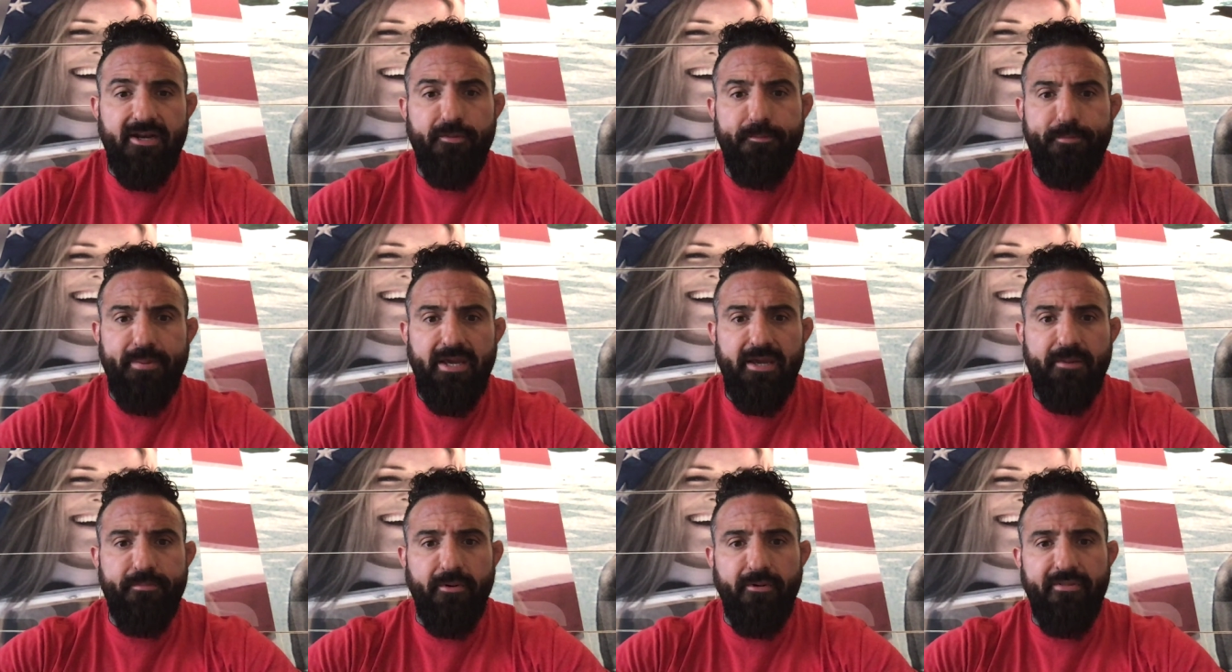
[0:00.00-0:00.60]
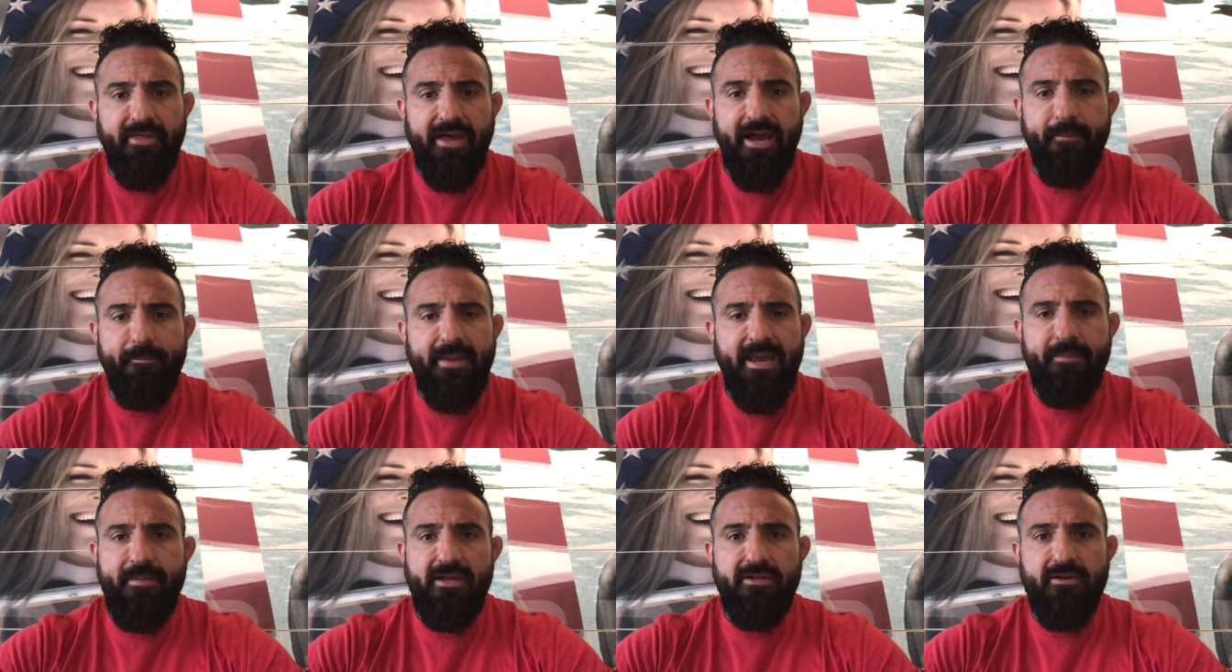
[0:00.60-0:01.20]
to people that
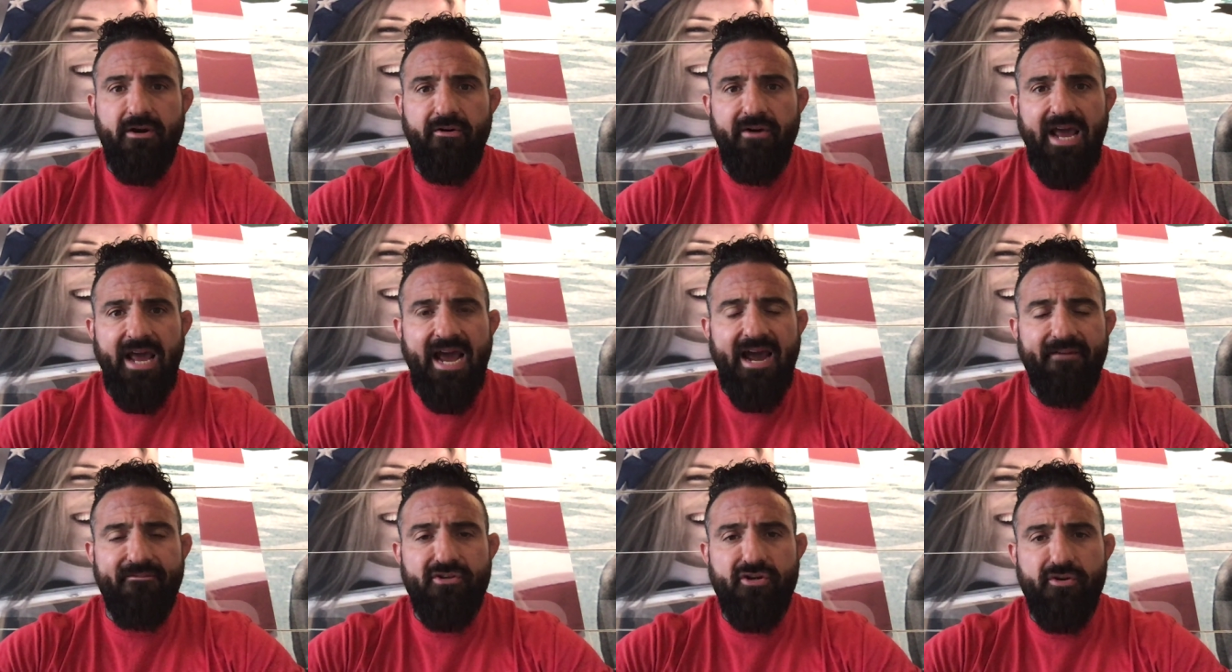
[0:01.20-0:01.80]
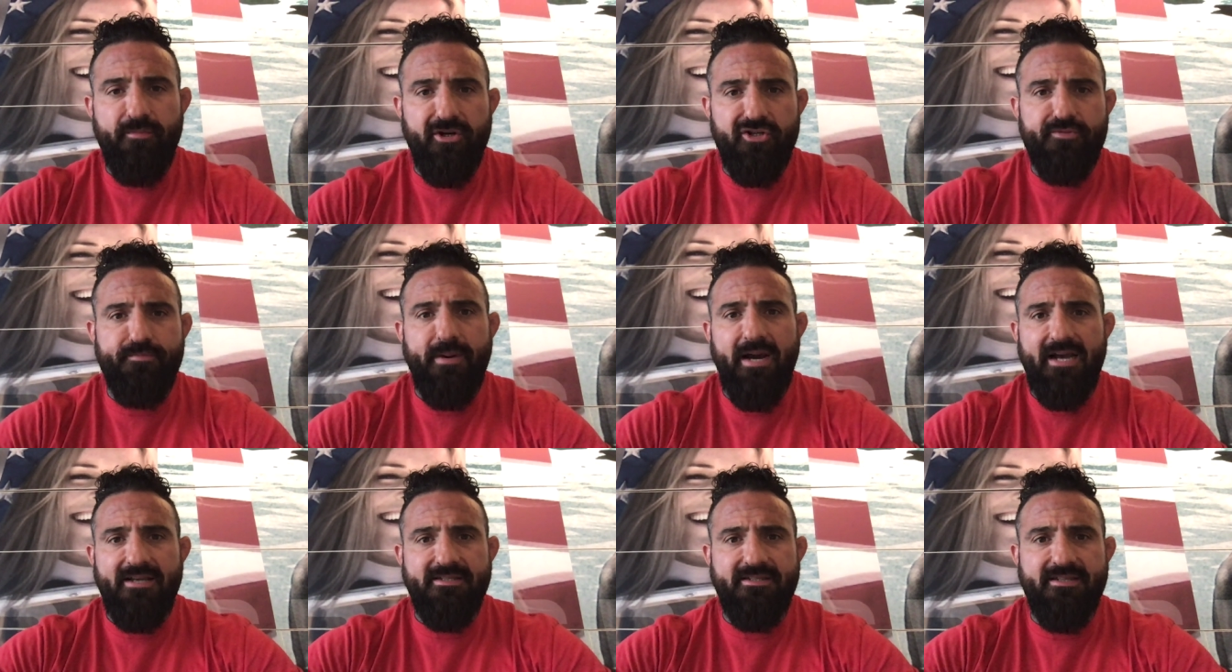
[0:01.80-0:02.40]
maybe don't have too much
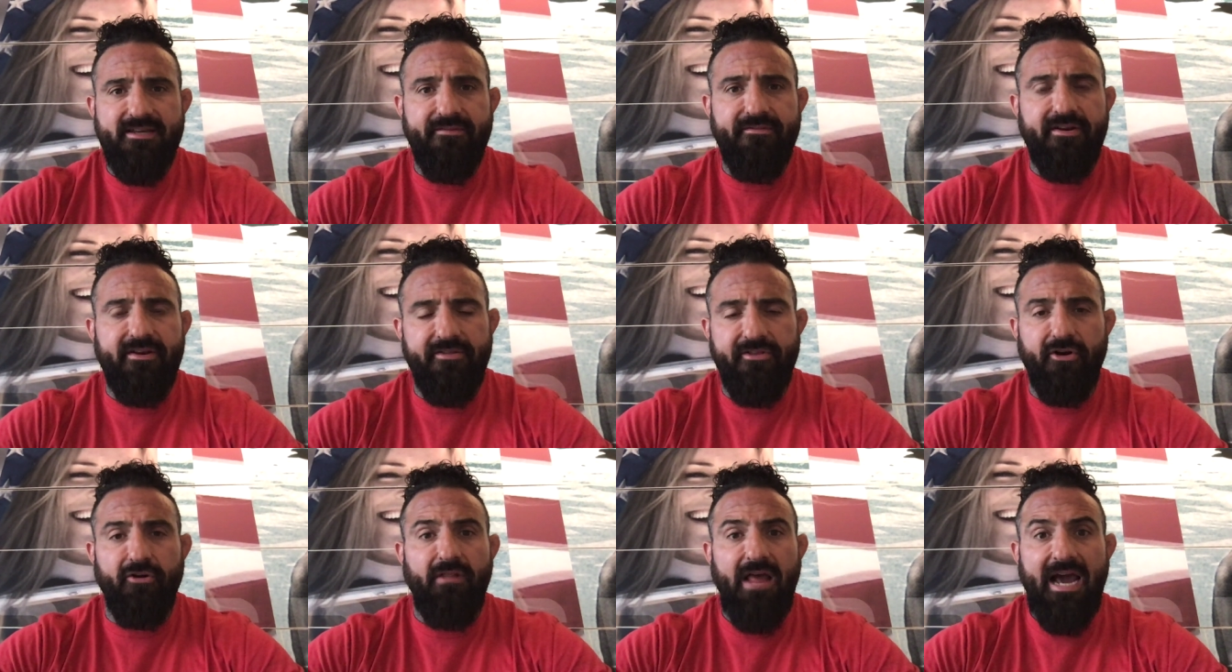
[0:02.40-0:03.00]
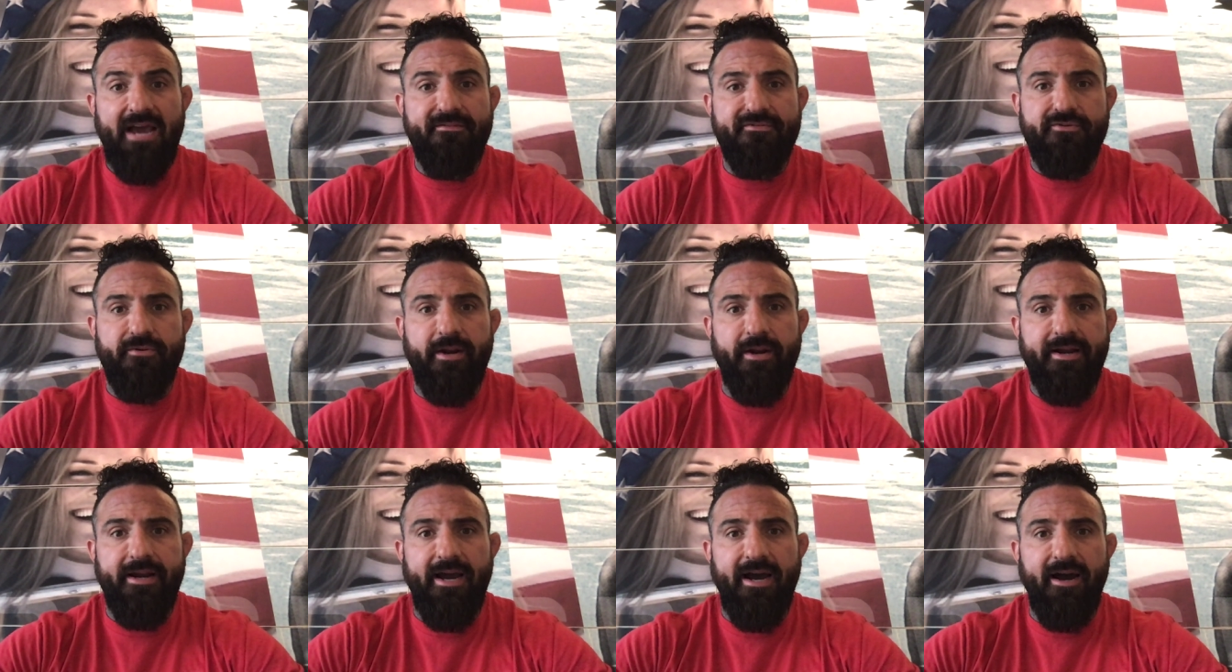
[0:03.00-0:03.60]
positivity in their lives
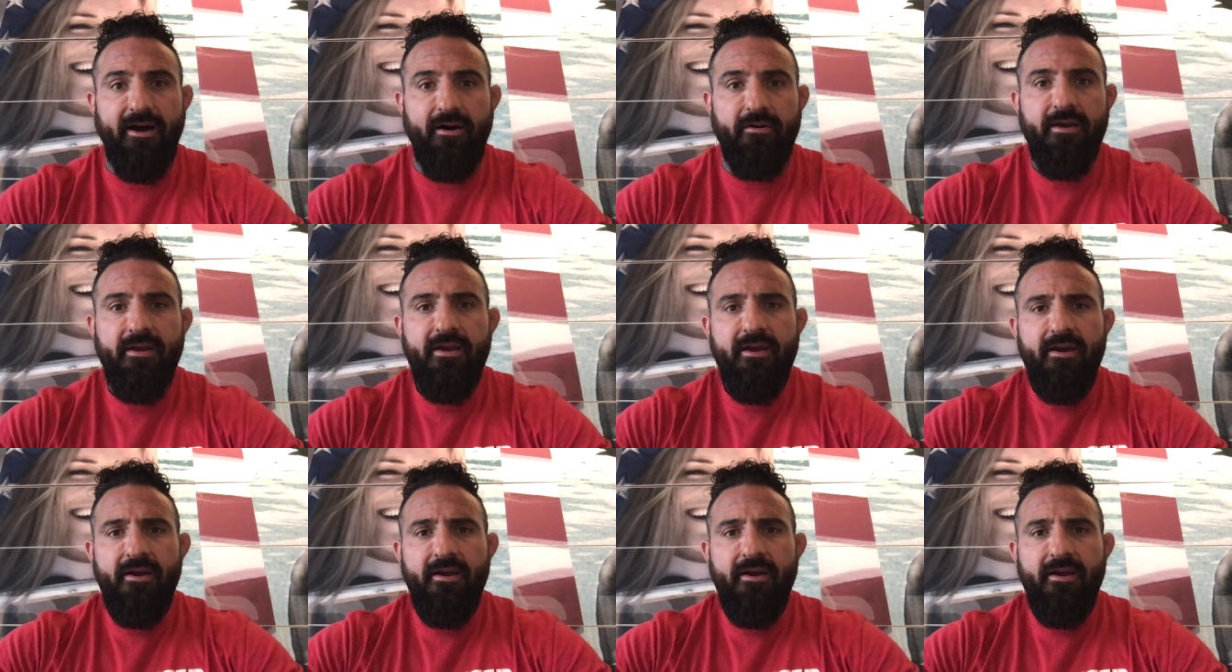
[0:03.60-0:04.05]
right now.